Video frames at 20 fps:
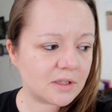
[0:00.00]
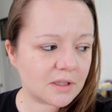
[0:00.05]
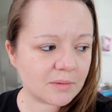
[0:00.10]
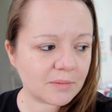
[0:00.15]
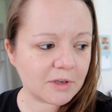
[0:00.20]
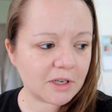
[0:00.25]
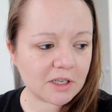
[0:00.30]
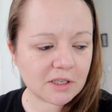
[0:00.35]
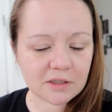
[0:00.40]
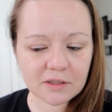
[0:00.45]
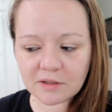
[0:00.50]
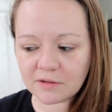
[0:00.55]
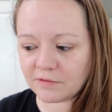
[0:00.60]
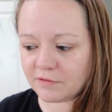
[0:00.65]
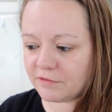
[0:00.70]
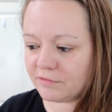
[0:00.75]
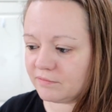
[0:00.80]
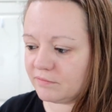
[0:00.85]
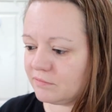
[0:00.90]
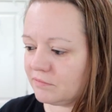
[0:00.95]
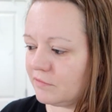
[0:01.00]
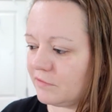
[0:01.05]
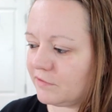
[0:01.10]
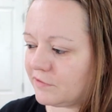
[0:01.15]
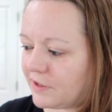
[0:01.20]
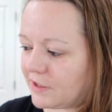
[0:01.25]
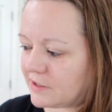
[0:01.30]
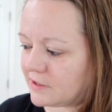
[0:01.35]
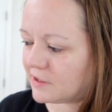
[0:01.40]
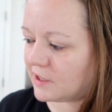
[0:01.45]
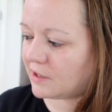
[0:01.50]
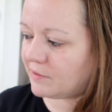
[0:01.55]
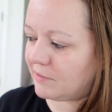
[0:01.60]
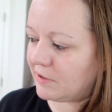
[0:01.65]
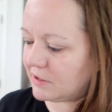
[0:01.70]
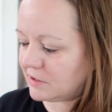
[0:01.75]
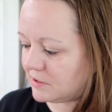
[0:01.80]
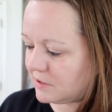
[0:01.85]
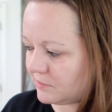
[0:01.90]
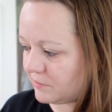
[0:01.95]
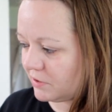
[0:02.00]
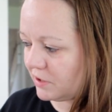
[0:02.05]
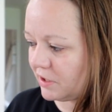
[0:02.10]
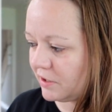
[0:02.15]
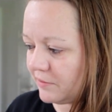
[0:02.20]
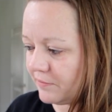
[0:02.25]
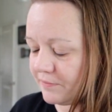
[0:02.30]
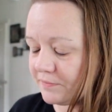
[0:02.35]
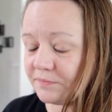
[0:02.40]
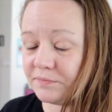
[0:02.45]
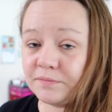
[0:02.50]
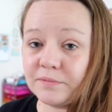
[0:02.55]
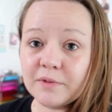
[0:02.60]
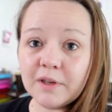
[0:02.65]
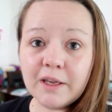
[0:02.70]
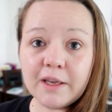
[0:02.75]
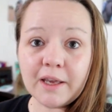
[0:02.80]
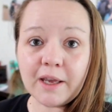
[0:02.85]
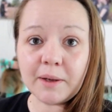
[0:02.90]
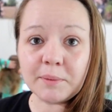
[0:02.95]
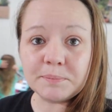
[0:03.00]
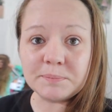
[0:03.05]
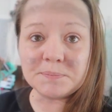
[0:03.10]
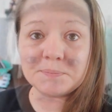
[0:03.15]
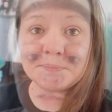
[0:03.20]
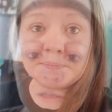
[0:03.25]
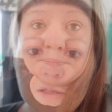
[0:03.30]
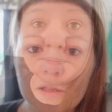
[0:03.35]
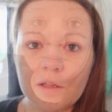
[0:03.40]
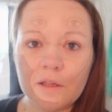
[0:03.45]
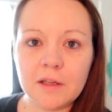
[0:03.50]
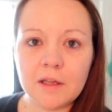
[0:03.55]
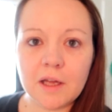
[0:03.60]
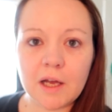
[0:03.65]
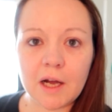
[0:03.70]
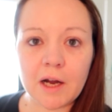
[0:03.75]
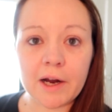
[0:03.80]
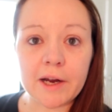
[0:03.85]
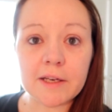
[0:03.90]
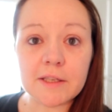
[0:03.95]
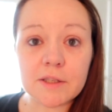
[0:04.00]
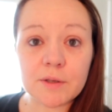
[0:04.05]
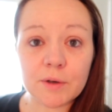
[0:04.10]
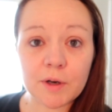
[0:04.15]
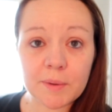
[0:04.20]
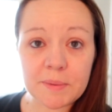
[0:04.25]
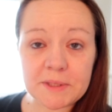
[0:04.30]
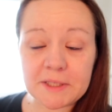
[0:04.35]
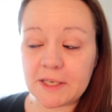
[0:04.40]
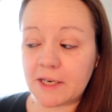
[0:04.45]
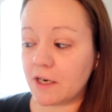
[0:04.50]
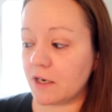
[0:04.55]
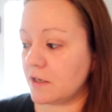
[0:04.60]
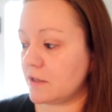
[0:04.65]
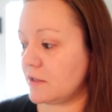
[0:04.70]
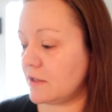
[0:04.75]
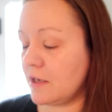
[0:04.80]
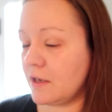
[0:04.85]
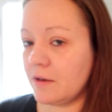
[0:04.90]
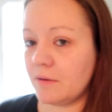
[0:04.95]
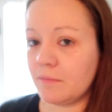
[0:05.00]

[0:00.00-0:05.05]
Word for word: Somebody is FaceTiming somebody. Okay. All right, so we're upstairs,